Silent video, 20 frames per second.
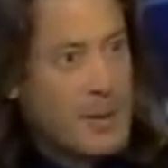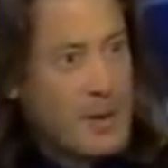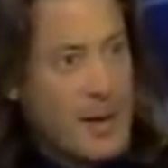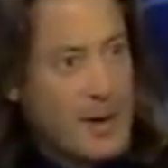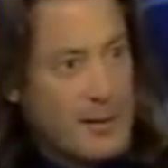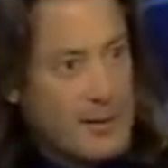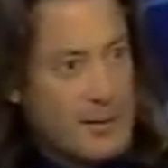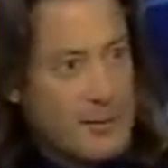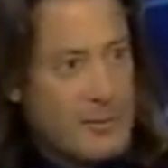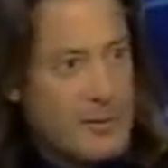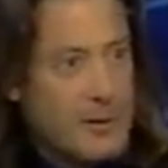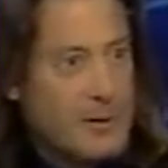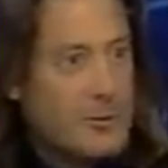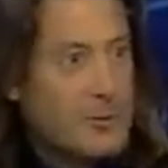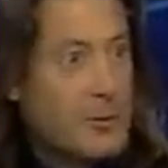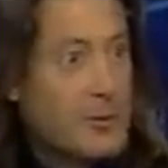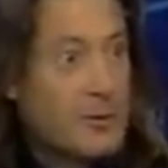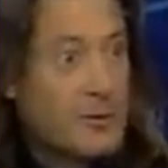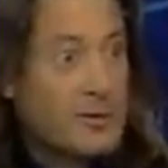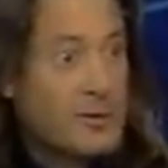plant and
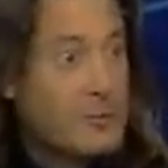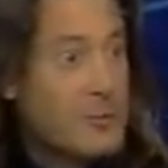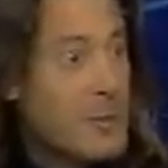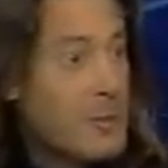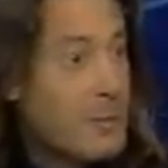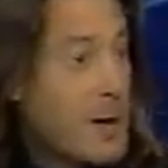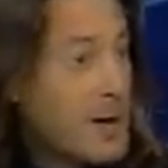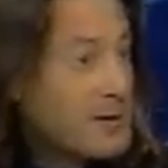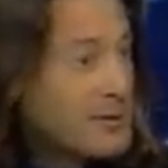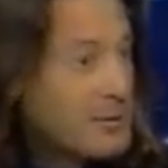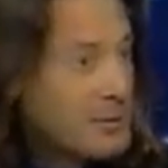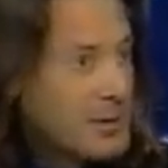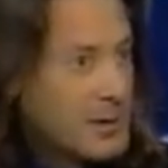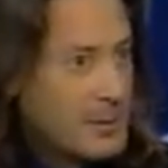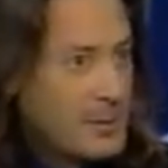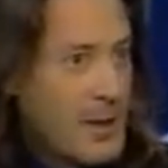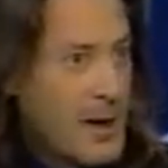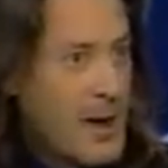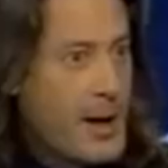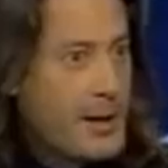resources,
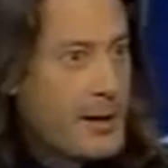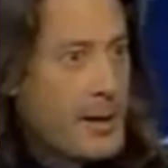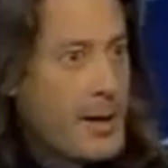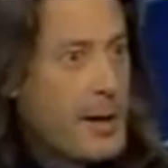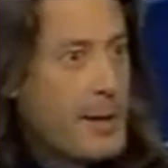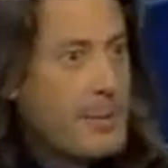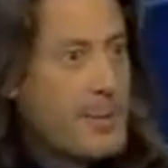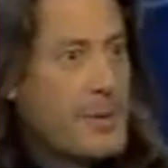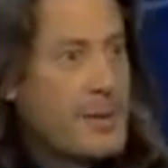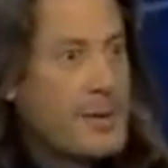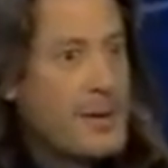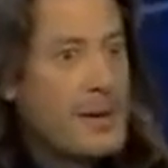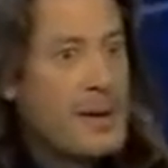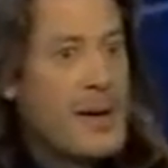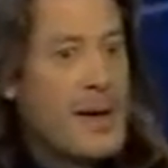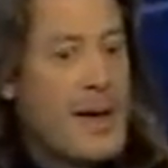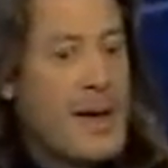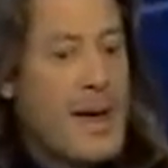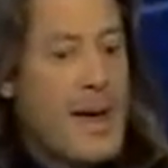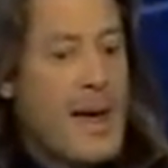possibly buy a company.